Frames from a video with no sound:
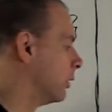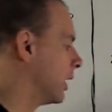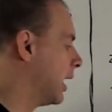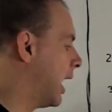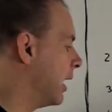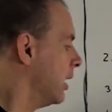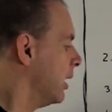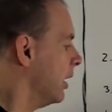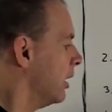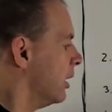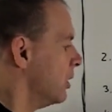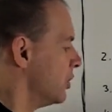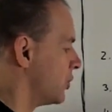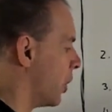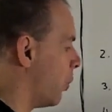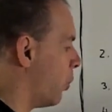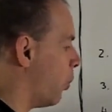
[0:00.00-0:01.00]
Okay,
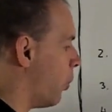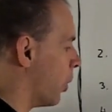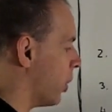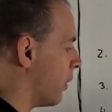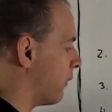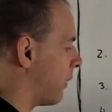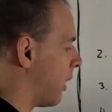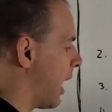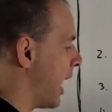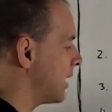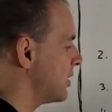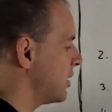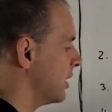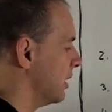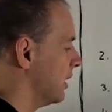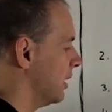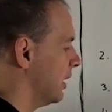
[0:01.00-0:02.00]
so 1 over
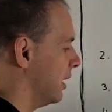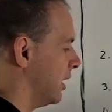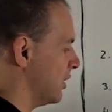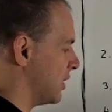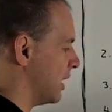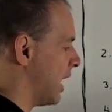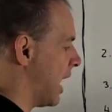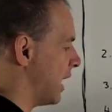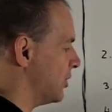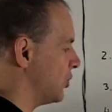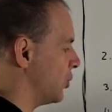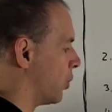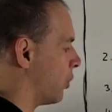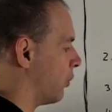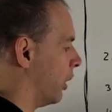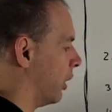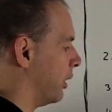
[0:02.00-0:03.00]
x is a
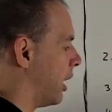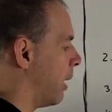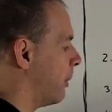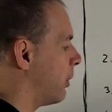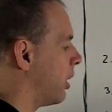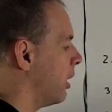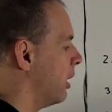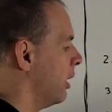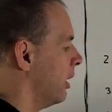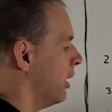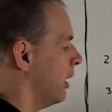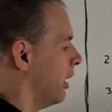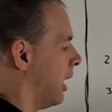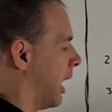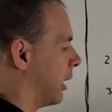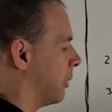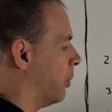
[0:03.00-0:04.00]
non-zero real number.
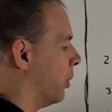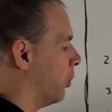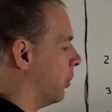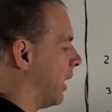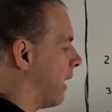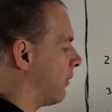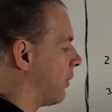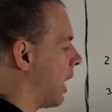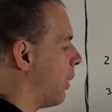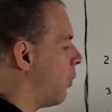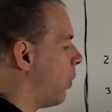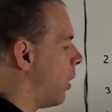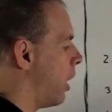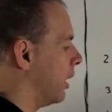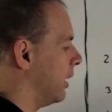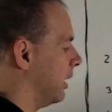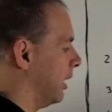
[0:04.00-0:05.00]
I can put whatever I
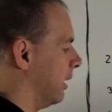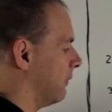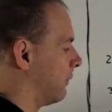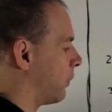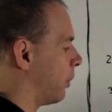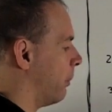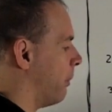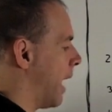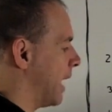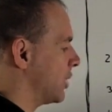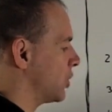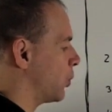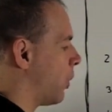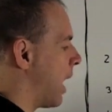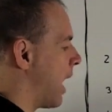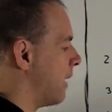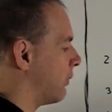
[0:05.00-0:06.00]
want in for
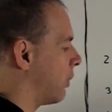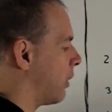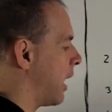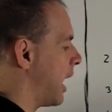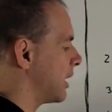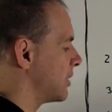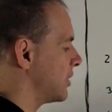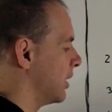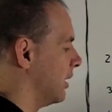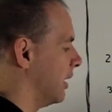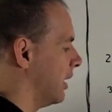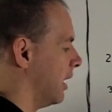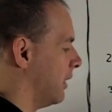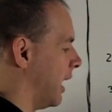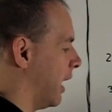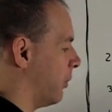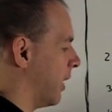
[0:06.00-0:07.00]
minus y over x,
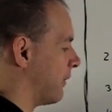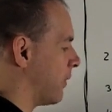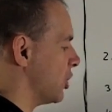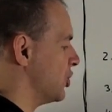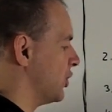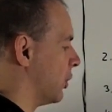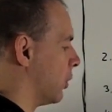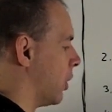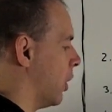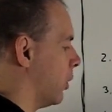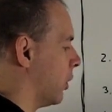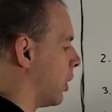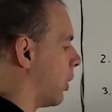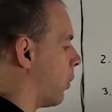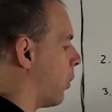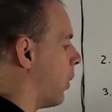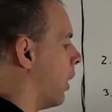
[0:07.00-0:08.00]
and then we have our 0 and
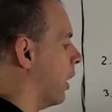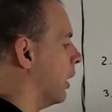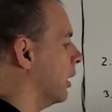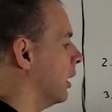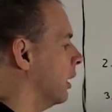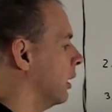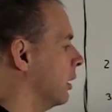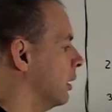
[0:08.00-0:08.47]
our 1.